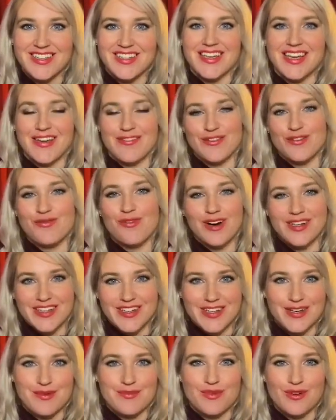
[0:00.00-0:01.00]
If you want to
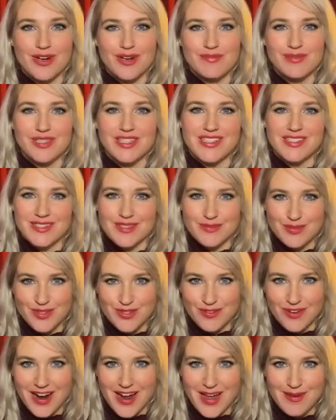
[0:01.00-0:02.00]
hear more, please
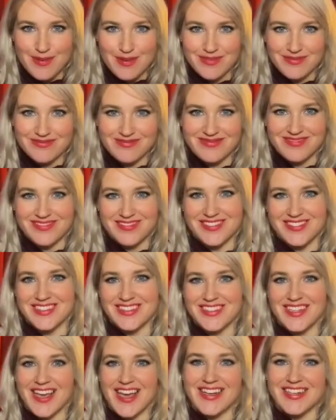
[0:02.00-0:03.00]
subscribe.
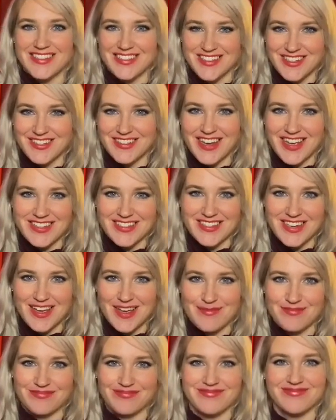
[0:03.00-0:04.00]
And until next
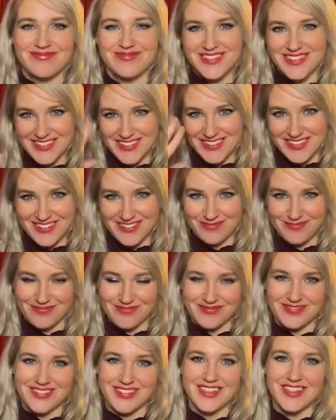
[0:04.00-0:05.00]
time,
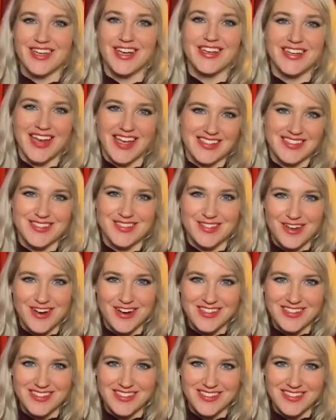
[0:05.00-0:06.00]
good night,
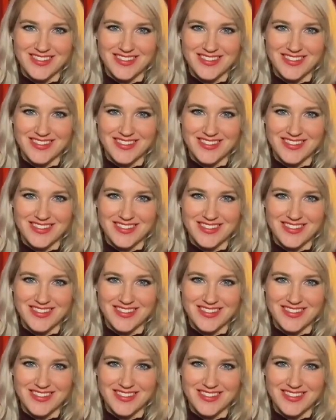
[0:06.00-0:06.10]
stars.